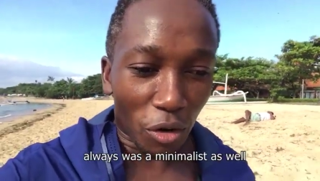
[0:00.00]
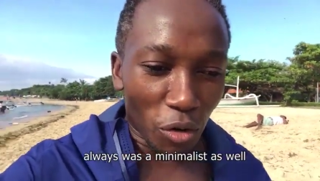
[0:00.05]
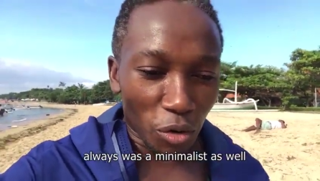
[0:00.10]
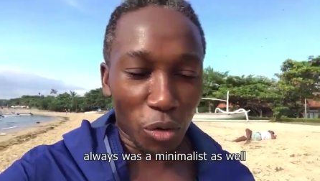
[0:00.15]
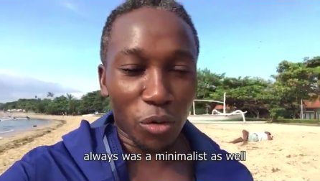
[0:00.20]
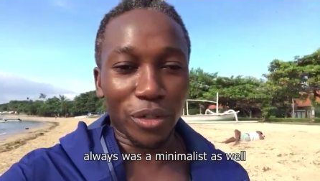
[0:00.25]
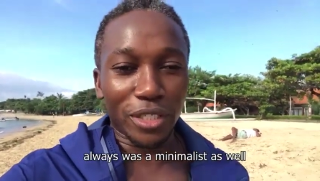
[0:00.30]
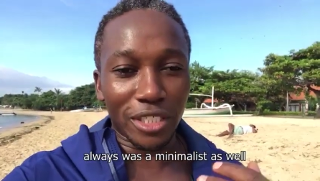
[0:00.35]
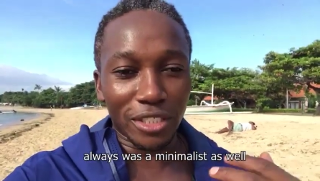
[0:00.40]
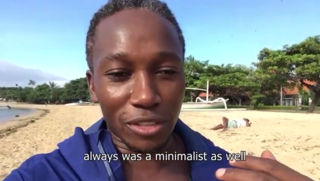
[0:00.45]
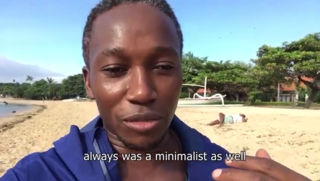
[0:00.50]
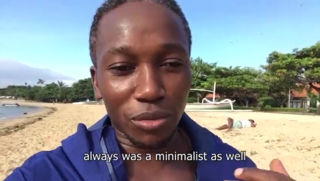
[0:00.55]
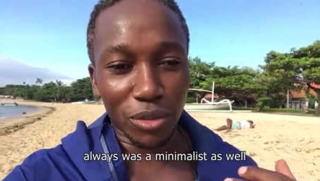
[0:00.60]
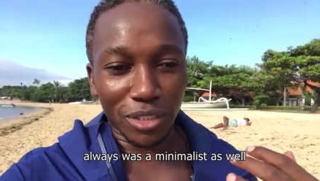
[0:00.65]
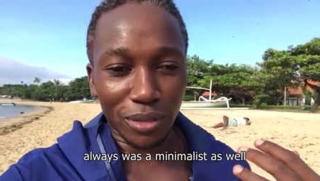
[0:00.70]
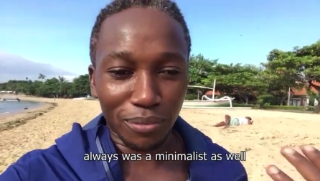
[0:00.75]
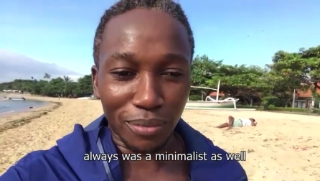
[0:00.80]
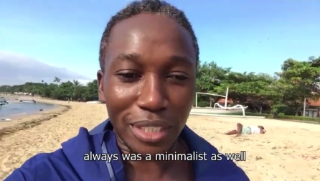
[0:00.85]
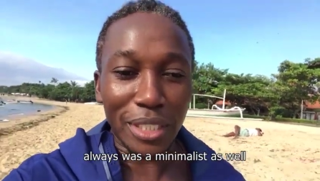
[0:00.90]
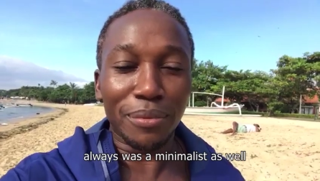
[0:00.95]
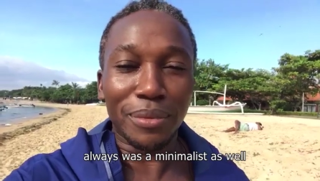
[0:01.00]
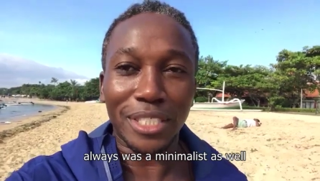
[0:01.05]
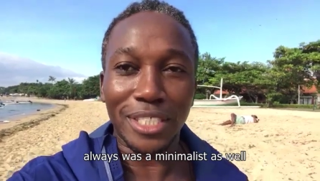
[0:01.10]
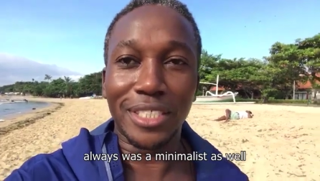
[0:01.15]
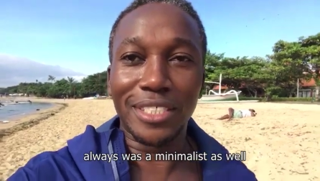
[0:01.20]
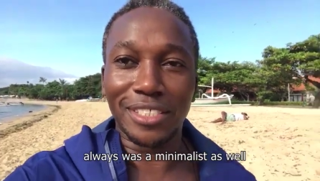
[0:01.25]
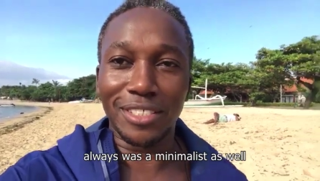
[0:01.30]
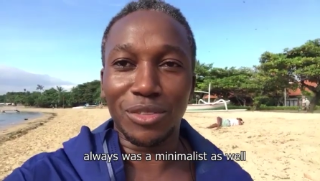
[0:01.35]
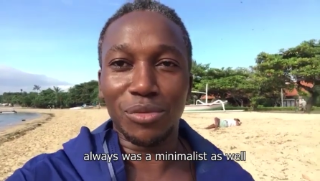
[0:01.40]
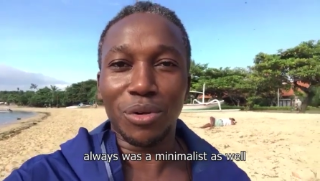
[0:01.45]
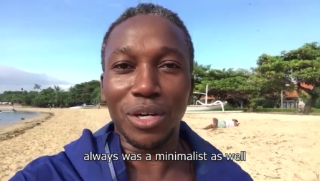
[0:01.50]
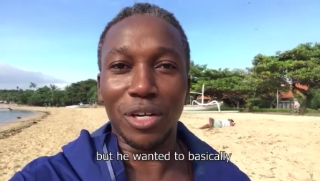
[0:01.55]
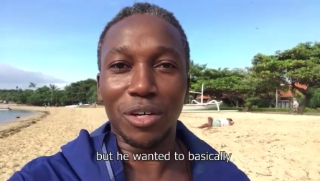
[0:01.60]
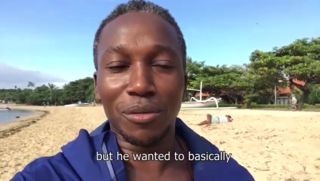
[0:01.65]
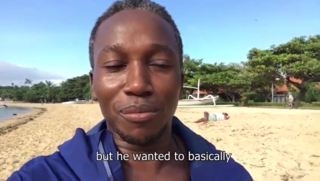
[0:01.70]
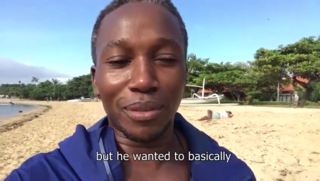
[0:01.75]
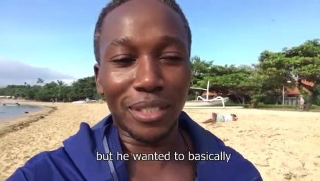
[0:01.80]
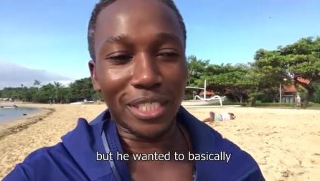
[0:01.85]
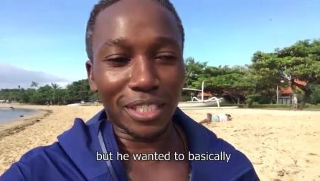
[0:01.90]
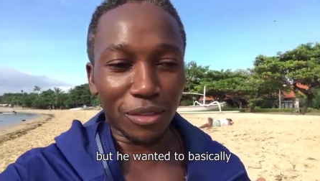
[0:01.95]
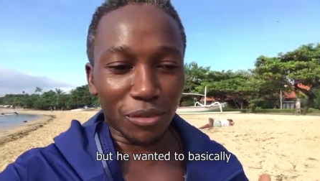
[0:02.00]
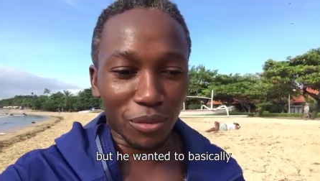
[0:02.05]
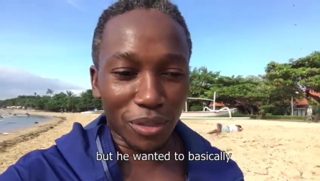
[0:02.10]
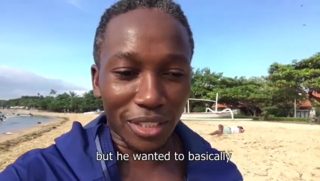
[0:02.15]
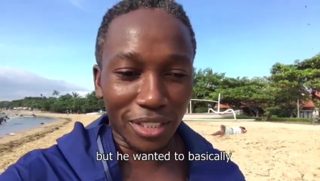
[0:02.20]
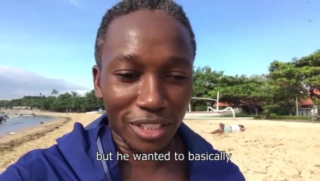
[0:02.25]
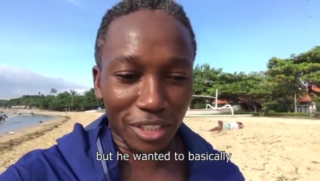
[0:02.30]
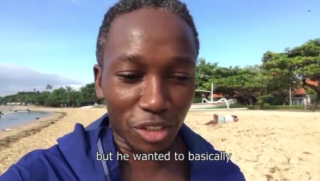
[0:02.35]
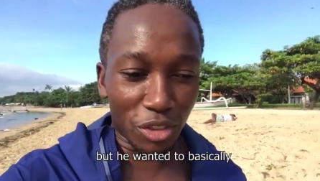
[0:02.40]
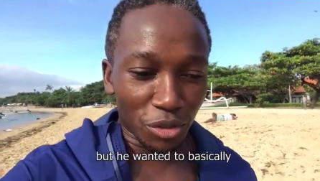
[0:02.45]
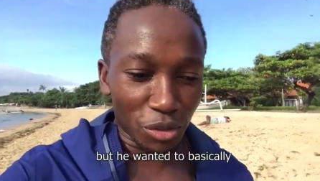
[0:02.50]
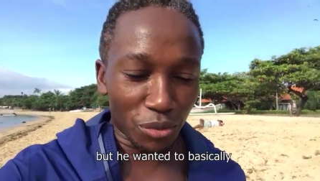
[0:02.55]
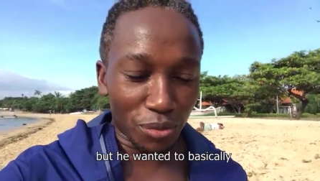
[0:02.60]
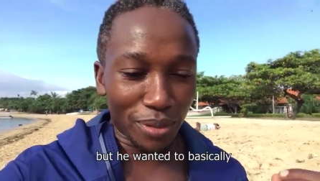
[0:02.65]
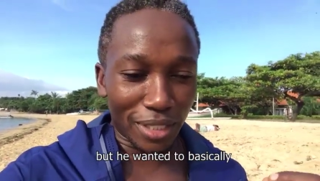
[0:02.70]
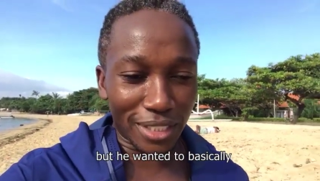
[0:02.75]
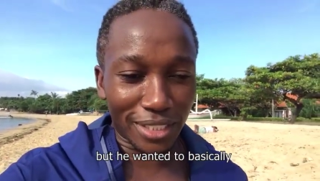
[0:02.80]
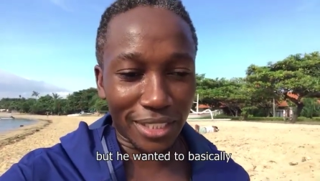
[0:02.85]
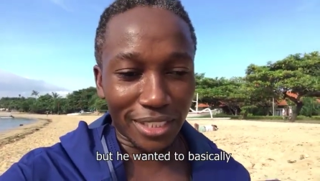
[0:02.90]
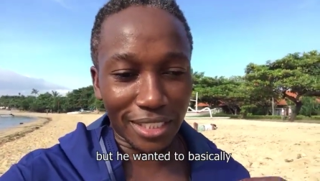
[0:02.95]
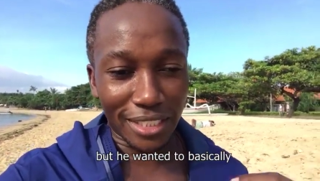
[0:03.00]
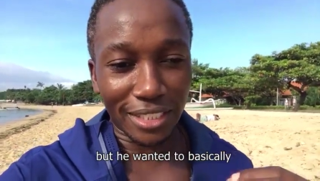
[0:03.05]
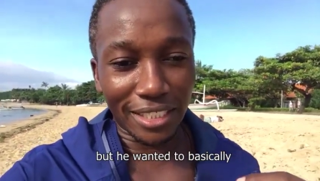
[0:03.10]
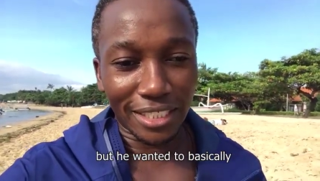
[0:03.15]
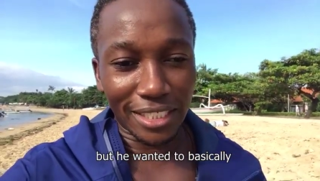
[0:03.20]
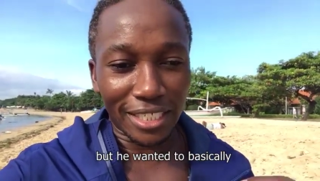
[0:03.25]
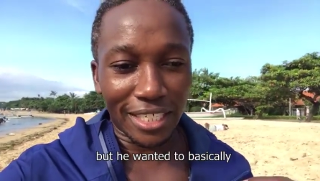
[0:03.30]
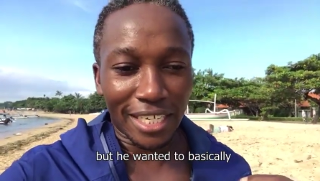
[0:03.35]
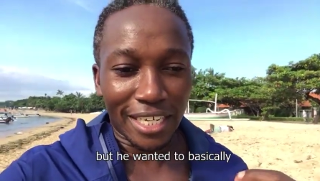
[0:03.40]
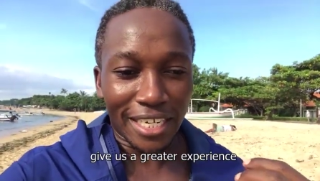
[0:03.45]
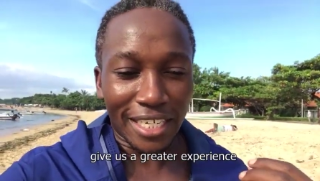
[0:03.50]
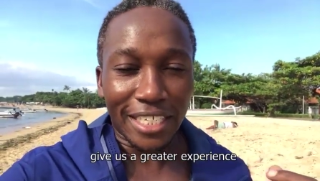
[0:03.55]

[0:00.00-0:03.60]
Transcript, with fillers: Always was a minimalist as well, but he wanted to basically